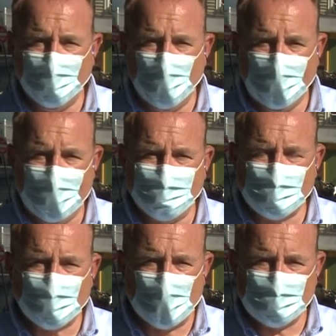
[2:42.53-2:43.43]
By the way,
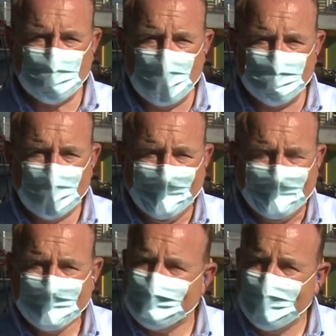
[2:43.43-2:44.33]
Eversource says
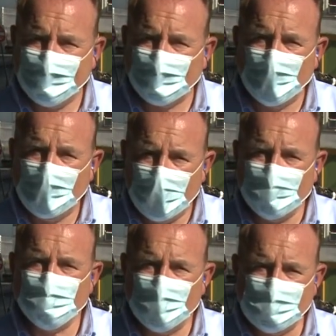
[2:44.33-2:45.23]
several
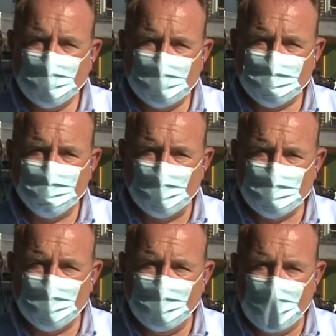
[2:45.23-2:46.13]
hundred
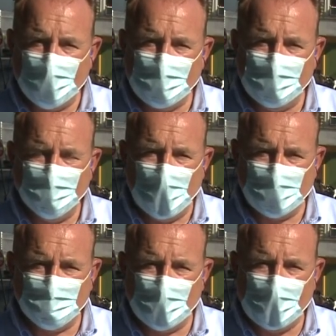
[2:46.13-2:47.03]
customers in the area of
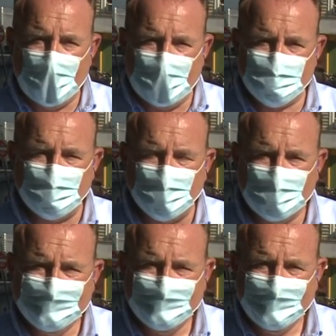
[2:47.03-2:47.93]
Waterbury
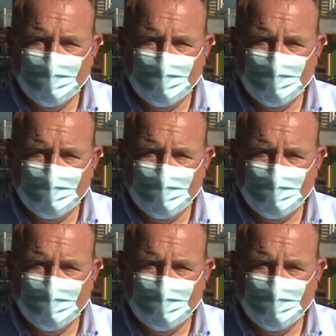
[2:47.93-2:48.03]
Hospital